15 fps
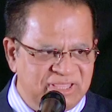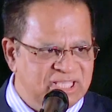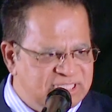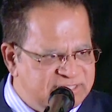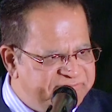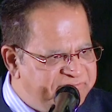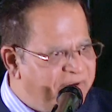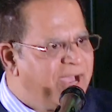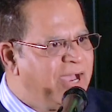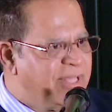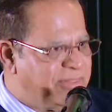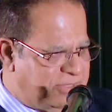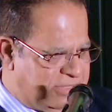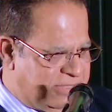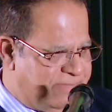his
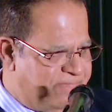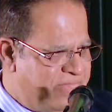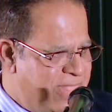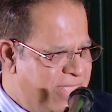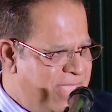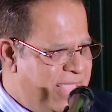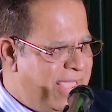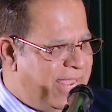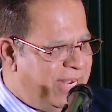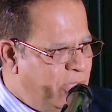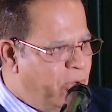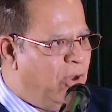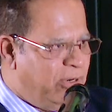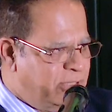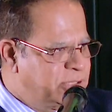father, and he
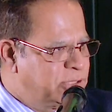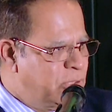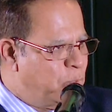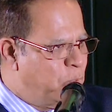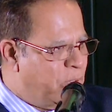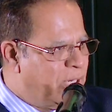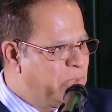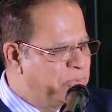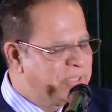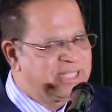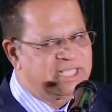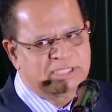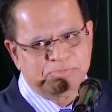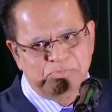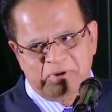also worked with
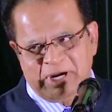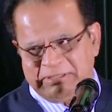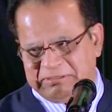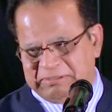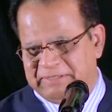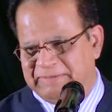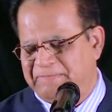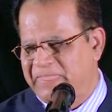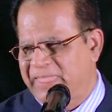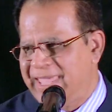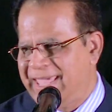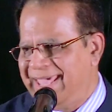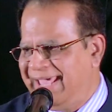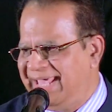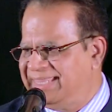his brother.
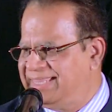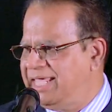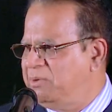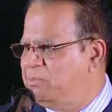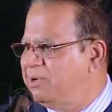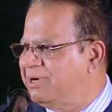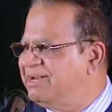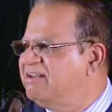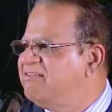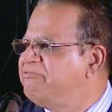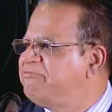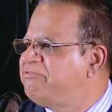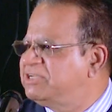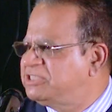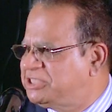And they were in
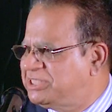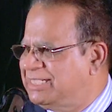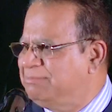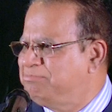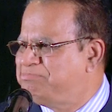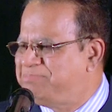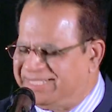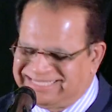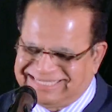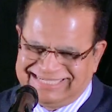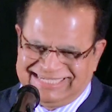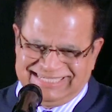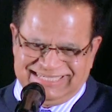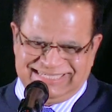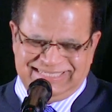fishing
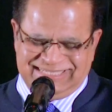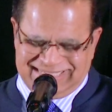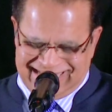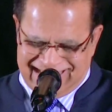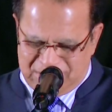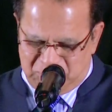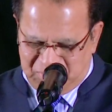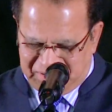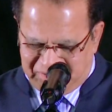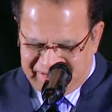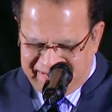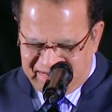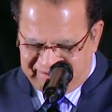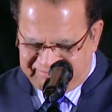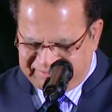business, and we
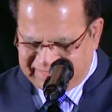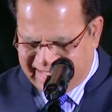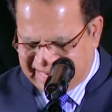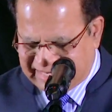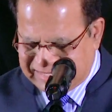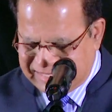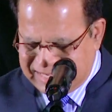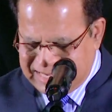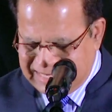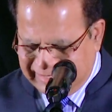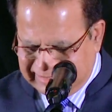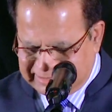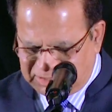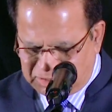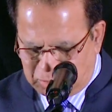read of that
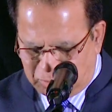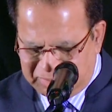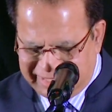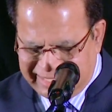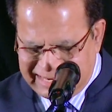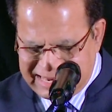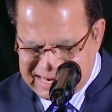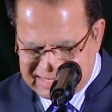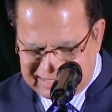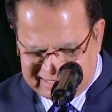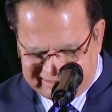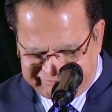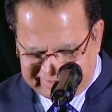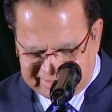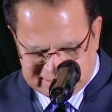in so many
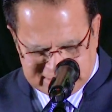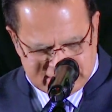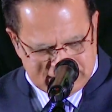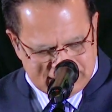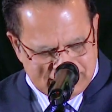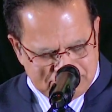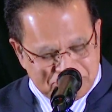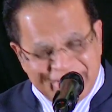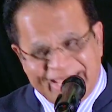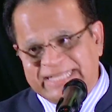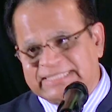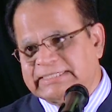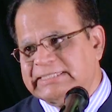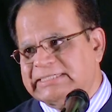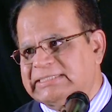different
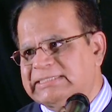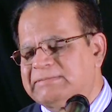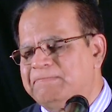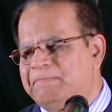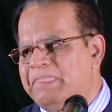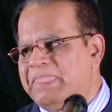places.